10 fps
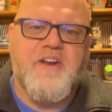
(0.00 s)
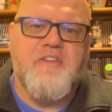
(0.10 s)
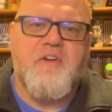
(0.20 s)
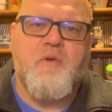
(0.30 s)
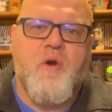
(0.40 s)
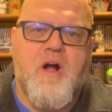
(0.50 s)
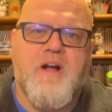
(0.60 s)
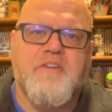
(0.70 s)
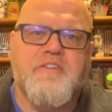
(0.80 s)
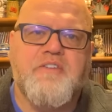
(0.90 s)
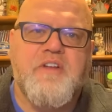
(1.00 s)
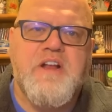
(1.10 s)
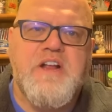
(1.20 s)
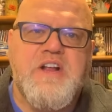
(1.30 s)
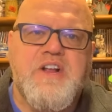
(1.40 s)
the cross
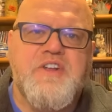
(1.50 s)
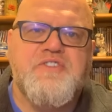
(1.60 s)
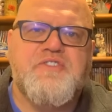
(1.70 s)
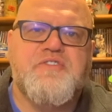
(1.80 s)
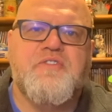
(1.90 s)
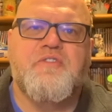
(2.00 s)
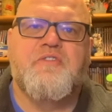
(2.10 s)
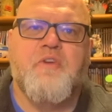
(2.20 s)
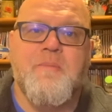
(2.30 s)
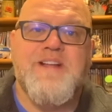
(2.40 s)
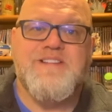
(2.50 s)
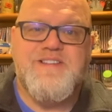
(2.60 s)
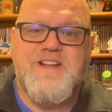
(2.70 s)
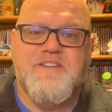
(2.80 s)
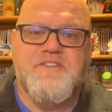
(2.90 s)
for my
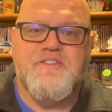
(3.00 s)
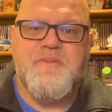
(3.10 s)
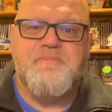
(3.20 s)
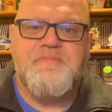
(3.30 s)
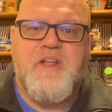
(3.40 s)
sins